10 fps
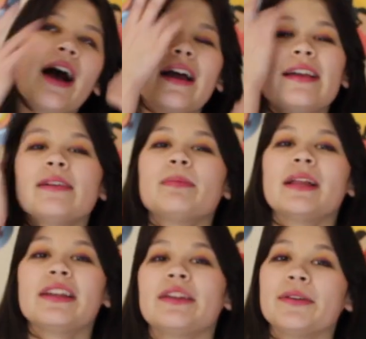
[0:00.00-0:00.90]
I
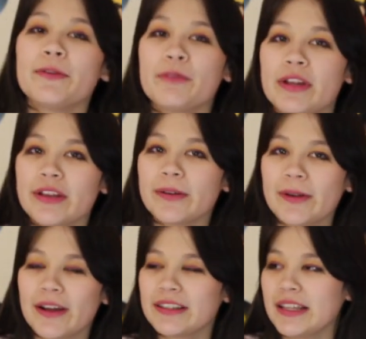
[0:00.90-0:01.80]
plan to do a video
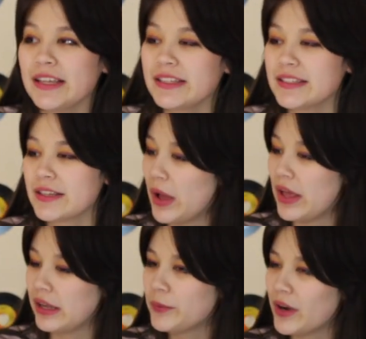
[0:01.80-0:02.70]
on this,
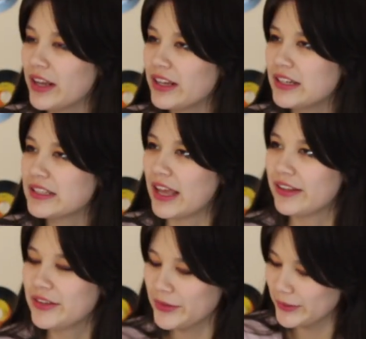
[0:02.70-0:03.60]
but what I can
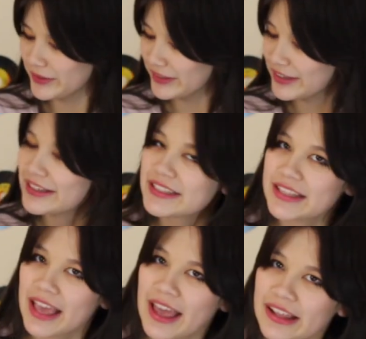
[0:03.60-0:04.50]
tell you is
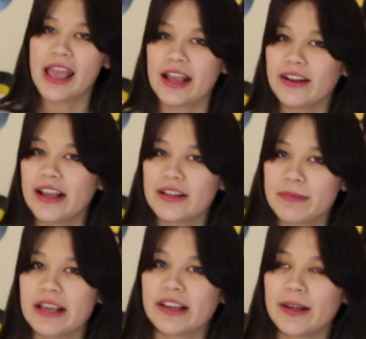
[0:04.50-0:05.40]
that hair and
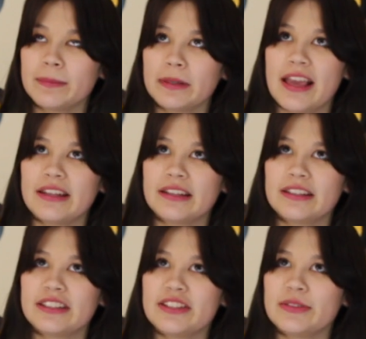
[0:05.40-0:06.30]
makeup can
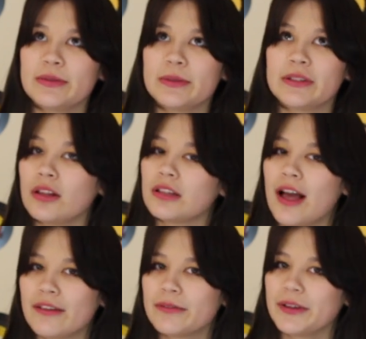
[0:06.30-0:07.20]
do a
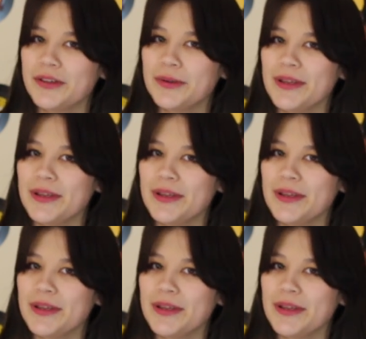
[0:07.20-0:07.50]
lot for you.